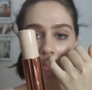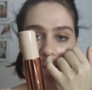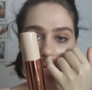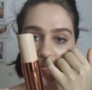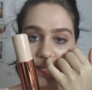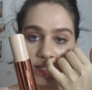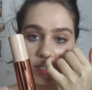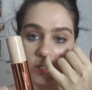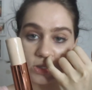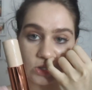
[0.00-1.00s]
in mind that
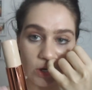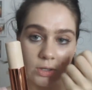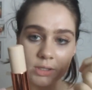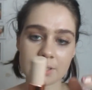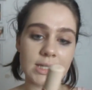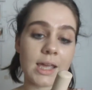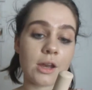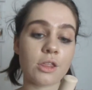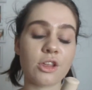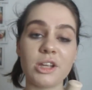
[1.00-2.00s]
you don't
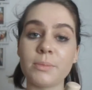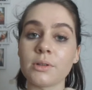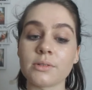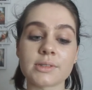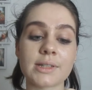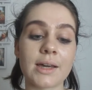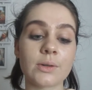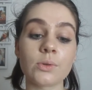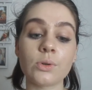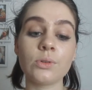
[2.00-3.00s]
get 30 mils at
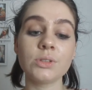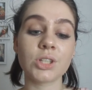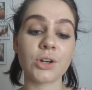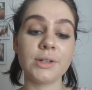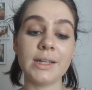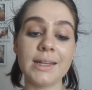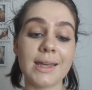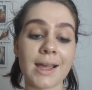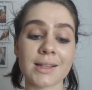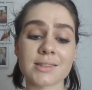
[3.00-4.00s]
all. You only
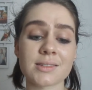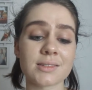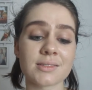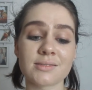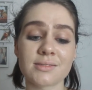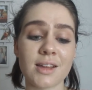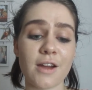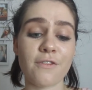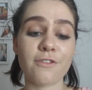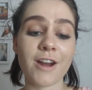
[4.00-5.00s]
get
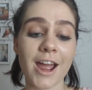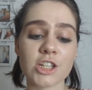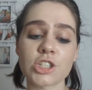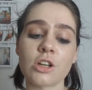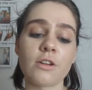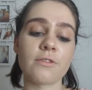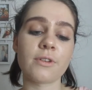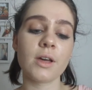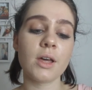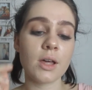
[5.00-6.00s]
a fraction of
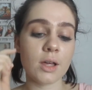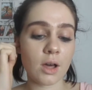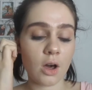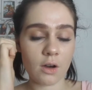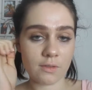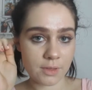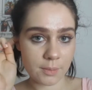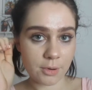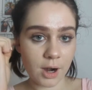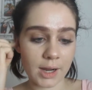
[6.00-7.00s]
the
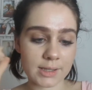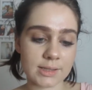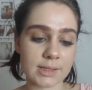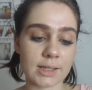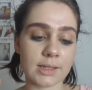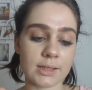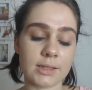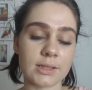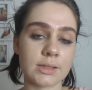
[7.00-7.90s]
price in,